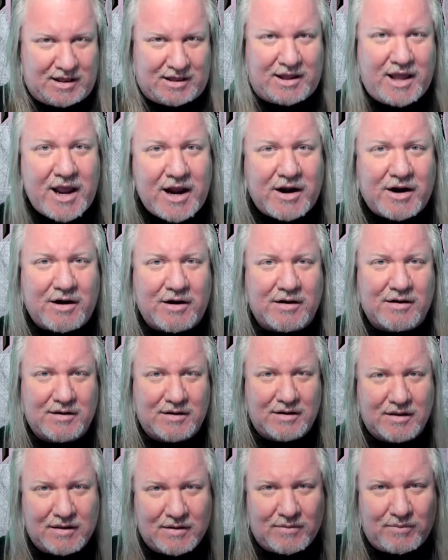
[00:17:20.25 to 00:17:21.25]
Later.
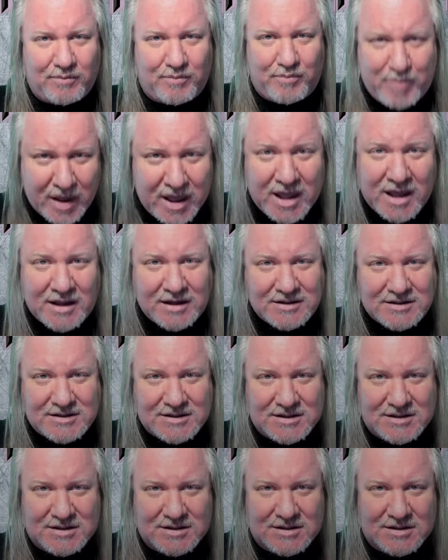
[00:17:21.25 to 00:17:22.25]

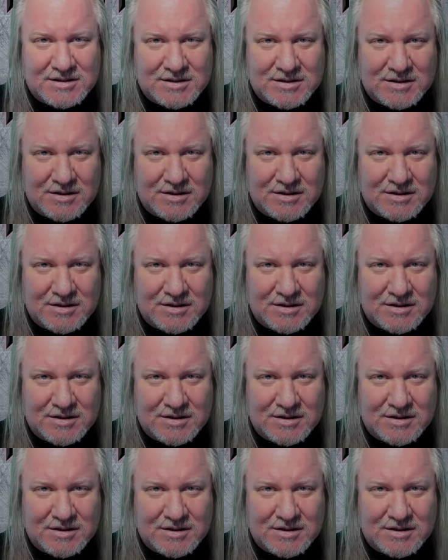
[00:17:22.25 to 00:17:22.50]
Peace.